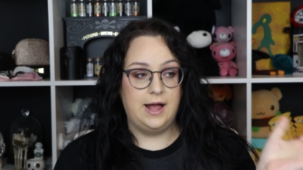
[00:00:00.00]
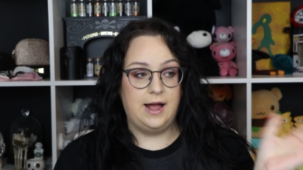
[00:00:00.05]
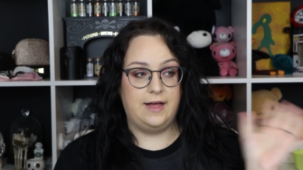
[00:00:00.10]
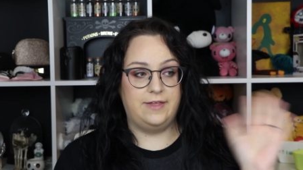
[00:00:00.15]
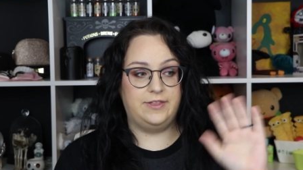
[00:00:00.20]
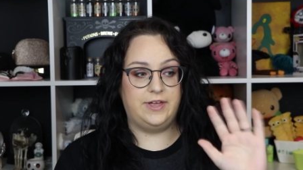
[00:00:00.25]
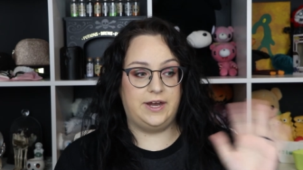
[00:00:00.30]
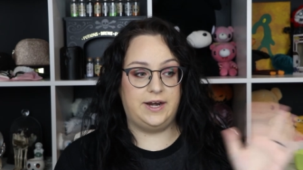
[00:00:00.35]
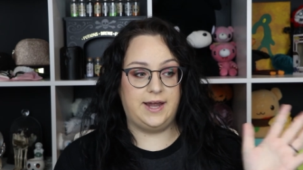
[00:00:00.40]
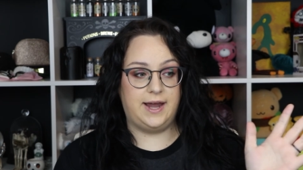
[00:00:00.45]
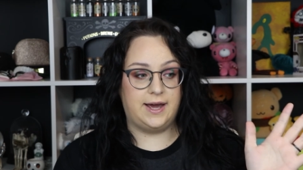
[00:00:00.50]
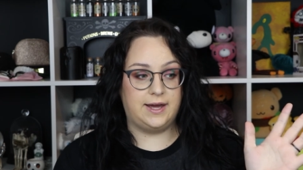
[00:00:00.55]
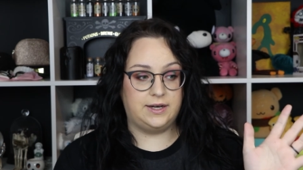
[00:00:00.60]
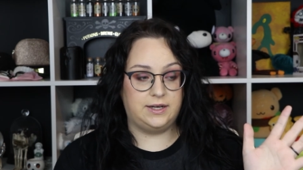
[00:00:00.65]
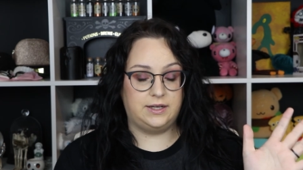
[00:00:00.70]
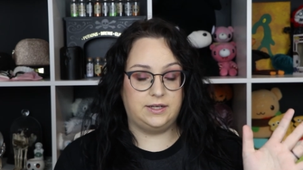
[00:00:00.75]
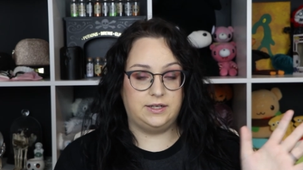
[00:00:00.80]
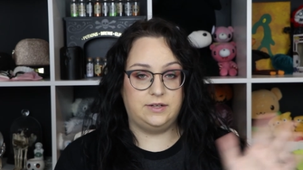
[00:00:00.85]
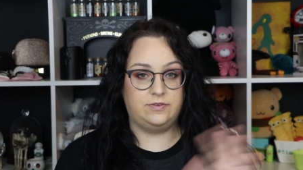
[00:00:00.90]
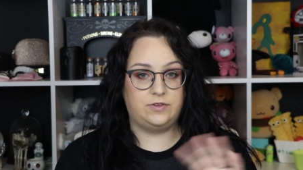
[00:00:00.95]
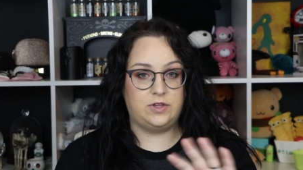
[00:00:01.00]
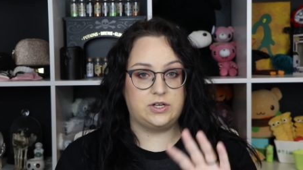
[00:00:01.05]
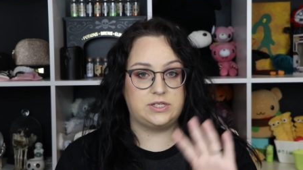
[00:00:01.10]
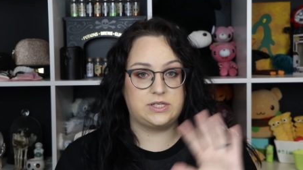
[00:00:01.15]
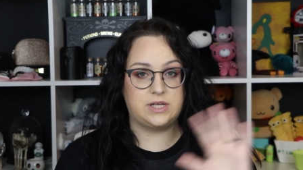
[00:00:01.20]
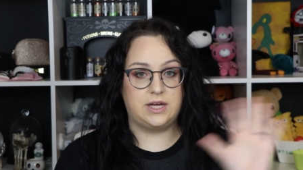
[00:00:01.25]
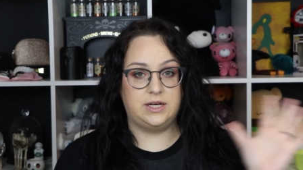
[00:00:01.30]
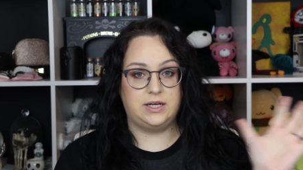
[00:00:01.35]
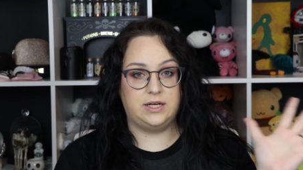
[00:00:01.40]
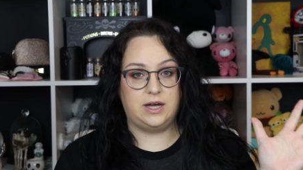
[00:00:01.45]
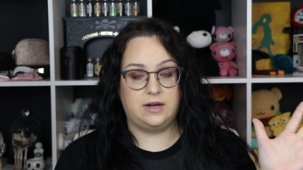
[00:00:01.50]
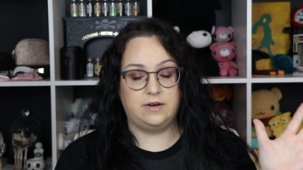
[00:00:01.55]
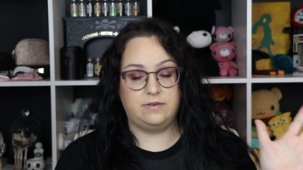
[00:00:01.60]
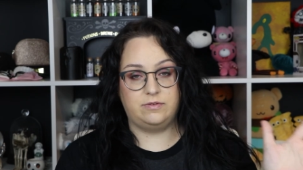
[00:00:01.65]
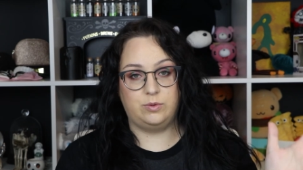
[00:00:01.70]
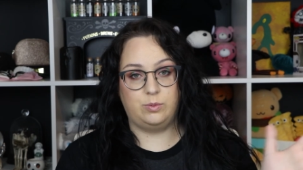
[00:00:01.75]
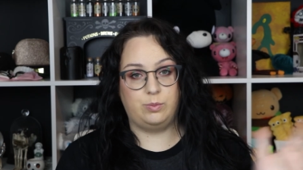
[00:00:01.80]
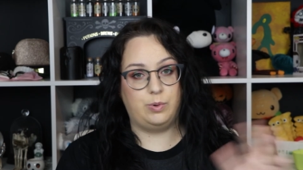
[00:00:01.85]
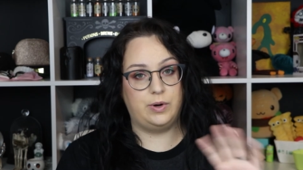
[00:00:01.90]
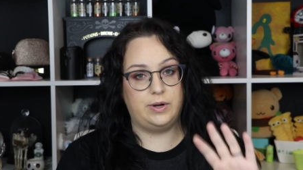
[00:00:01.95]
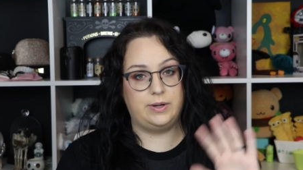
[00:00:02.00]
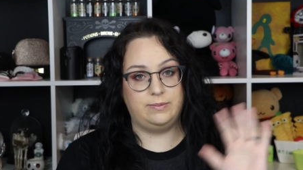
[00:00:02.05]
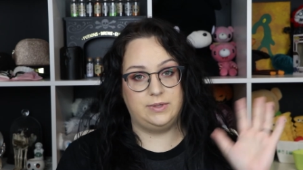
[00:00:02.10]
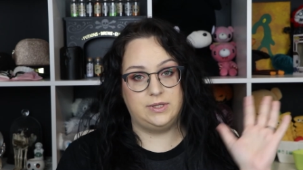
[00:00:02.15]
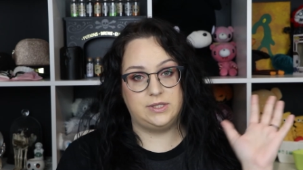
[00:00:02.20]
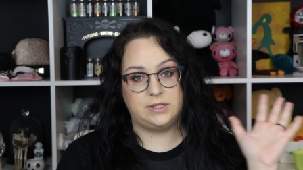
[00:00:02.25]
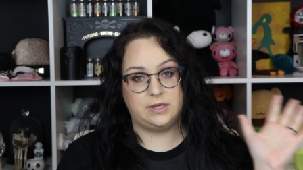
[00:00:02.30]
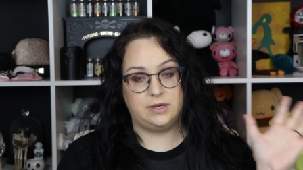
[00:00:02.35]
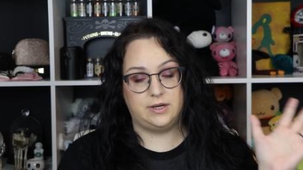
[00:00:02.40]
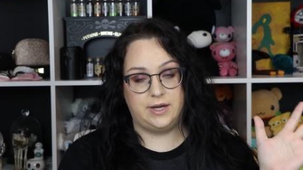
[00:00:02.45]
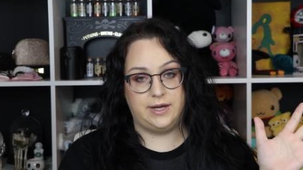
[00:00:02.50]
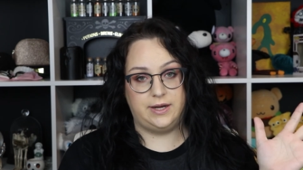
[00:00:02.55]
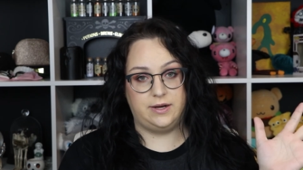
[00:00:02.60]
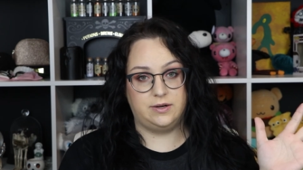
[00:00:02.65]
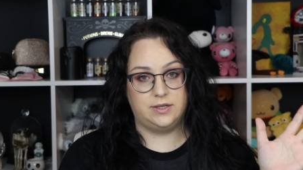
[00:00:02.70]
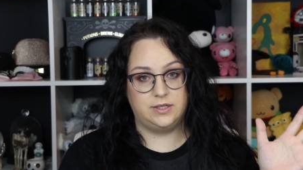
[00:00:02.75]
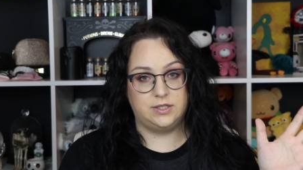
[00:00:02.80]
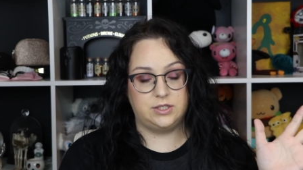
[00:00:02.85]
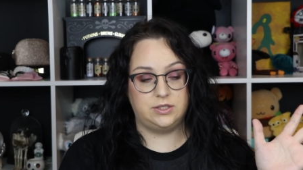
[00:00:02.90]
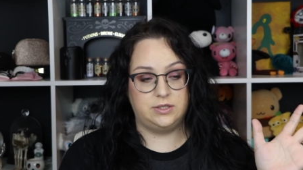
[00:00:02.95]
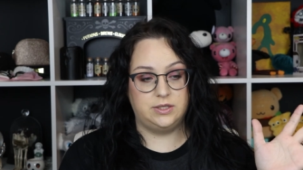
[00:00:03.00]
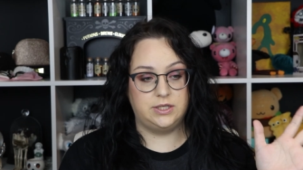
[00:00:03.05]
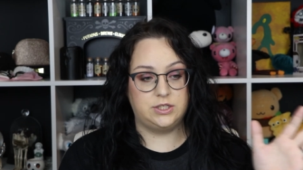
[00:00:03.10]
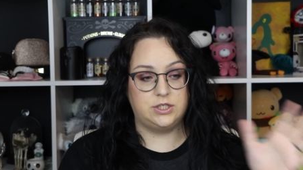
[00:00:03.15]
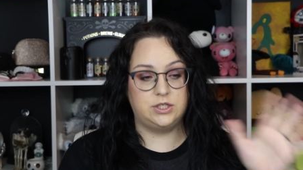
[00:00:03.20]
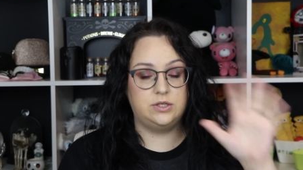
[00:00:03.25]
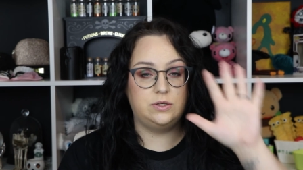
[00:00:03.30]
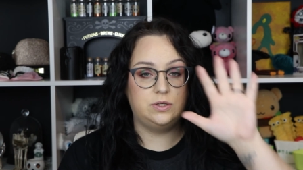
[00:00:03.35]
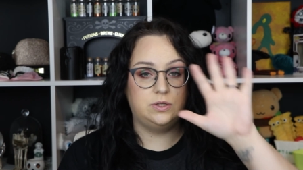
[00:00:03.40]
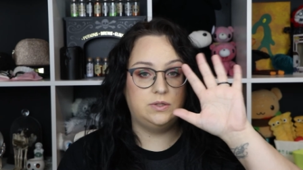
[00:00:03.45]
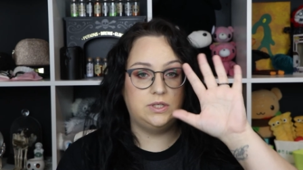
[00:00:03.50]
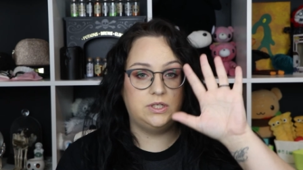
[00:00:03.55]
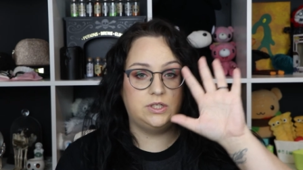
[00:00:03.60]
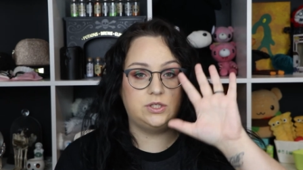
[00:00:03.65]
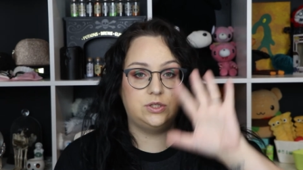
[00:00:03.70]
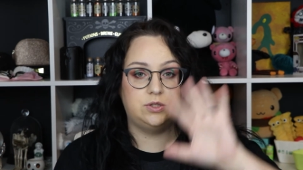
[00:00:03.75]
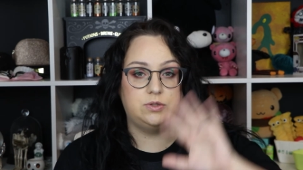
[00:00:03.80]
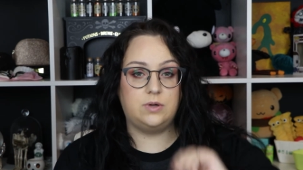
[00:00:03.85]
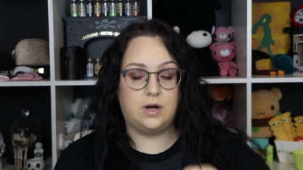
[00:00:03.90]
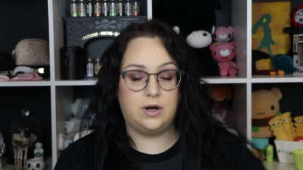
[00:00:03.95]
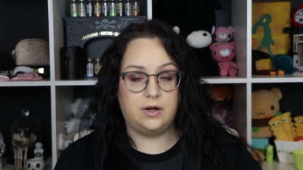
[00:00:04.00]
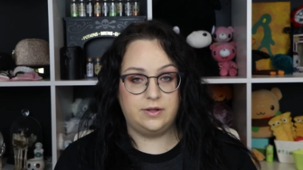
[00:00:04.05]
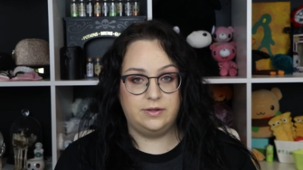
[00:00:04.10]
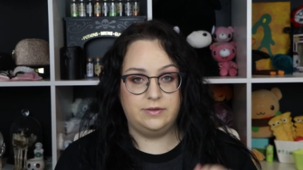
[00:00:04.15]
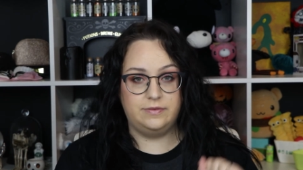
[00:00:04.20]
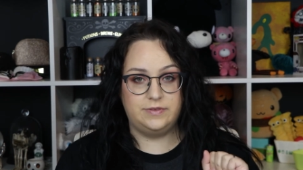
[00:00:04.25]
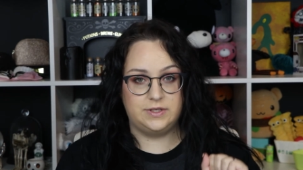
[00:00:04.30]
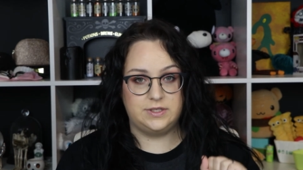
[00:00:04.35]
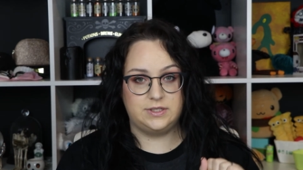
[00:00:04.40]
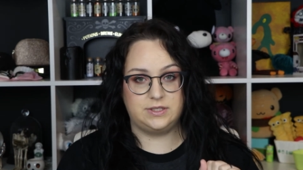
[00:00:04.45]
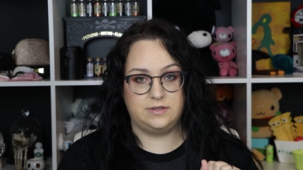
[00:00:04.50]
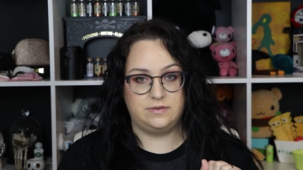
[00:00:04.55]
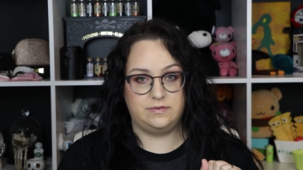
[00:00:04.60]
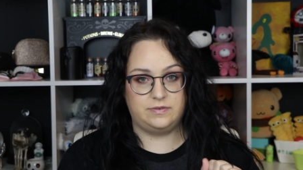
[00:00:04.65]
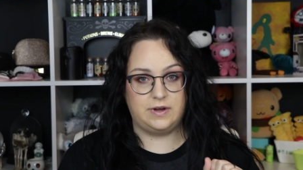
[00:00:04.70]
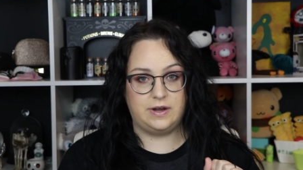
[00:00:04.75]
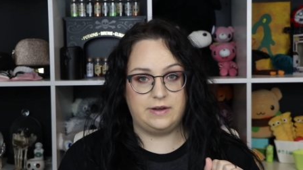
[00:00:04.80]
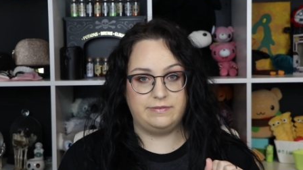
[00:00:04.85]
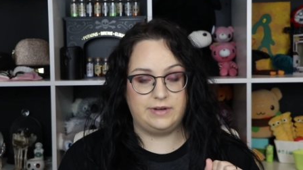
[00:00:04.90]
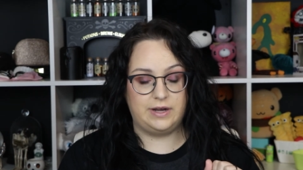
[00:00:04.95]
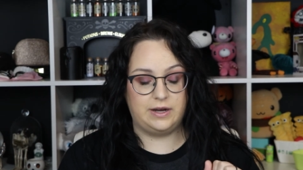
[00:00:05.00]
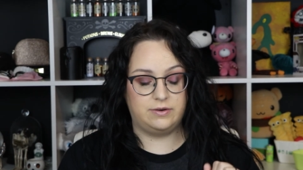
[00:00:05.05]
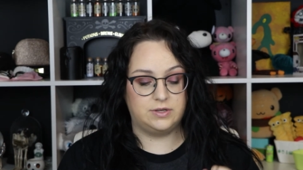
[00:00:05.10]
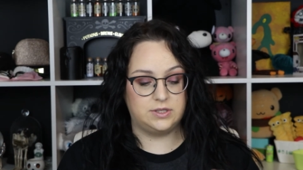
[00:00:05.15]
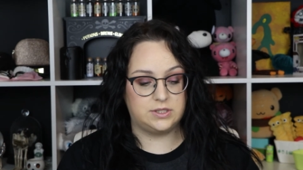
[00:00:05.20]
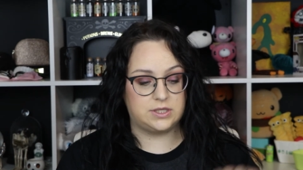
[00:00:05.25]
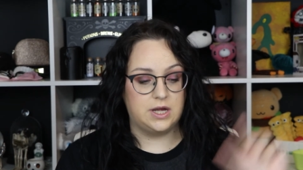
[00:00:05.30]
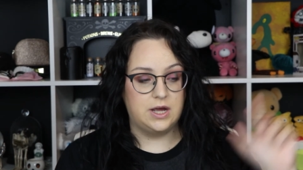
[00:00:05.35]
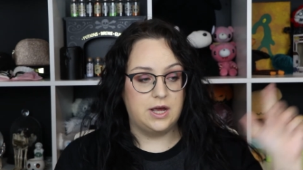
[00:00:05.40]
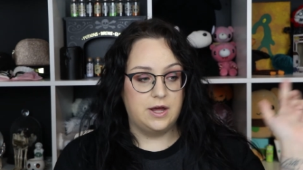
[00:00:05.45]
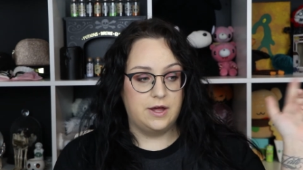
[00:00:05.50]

And then add in if there's any kind of appointments or errands you need to do. You need to do all of this in 5 hours.